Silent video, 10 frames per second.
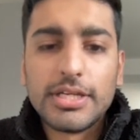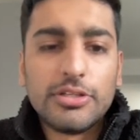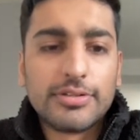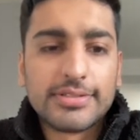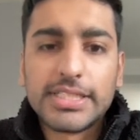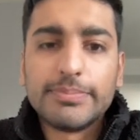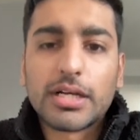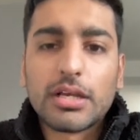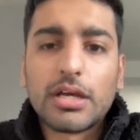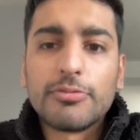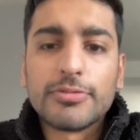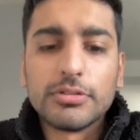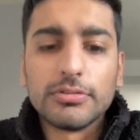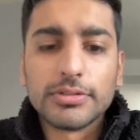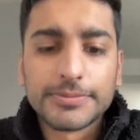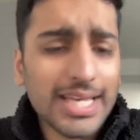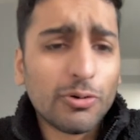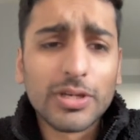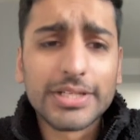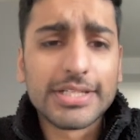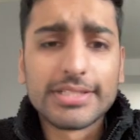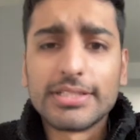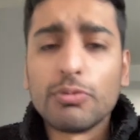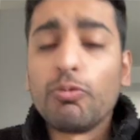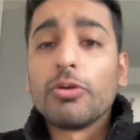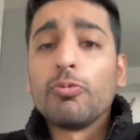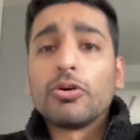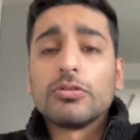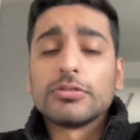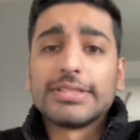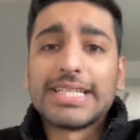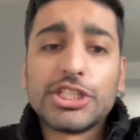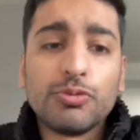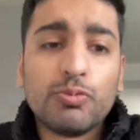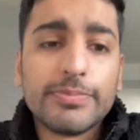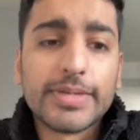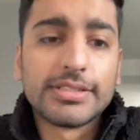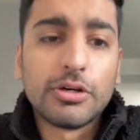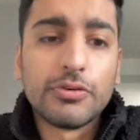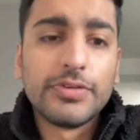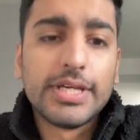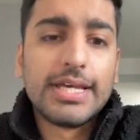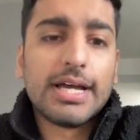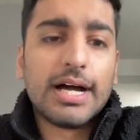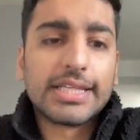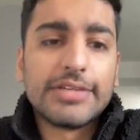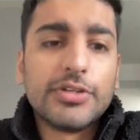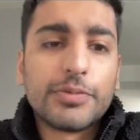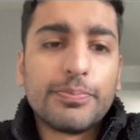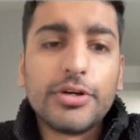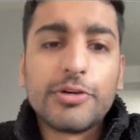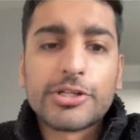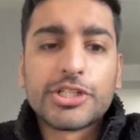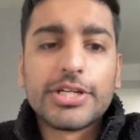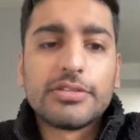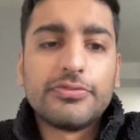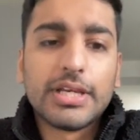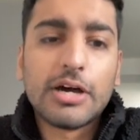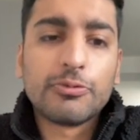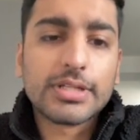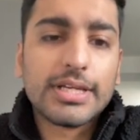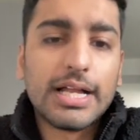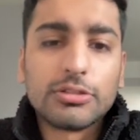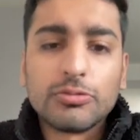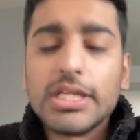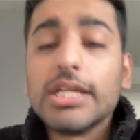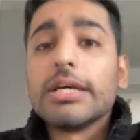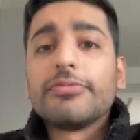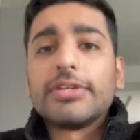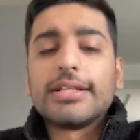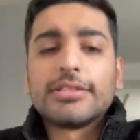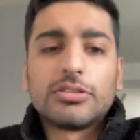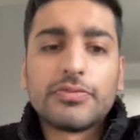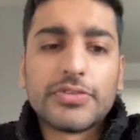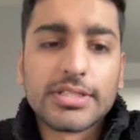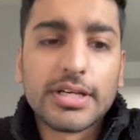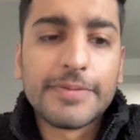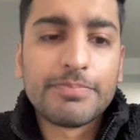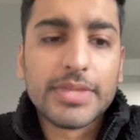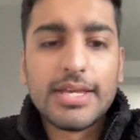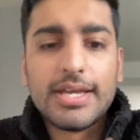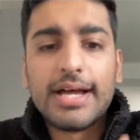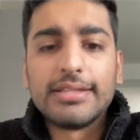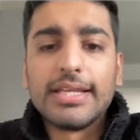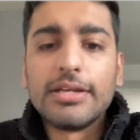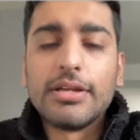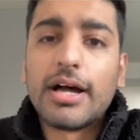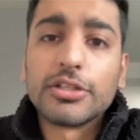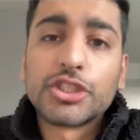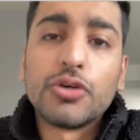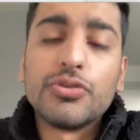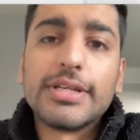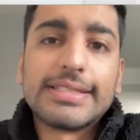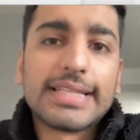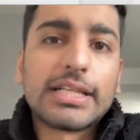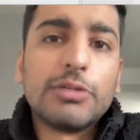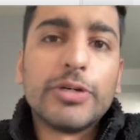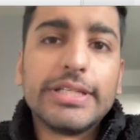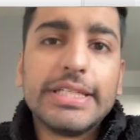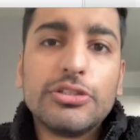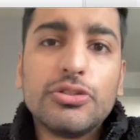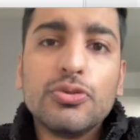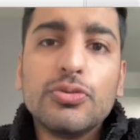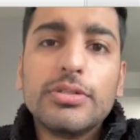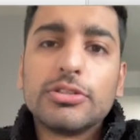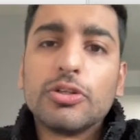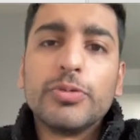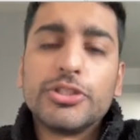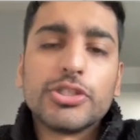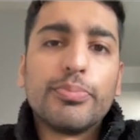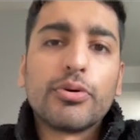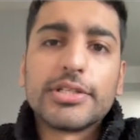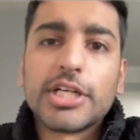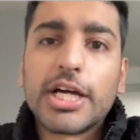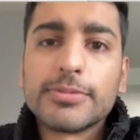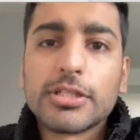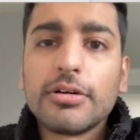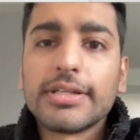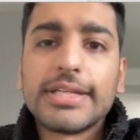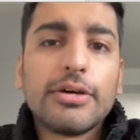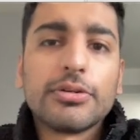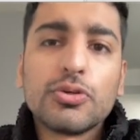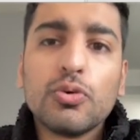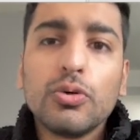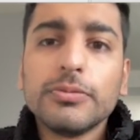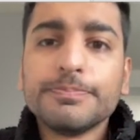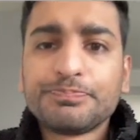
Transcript: You can see my client results. All it is a one-on-one consultation with myself. I'll give you a pre-questionnaire to fill out. I'll do an in-depth analysis of your site, and then I'll show you exactly what you need to do. So we'll just book a time slot, get on a call.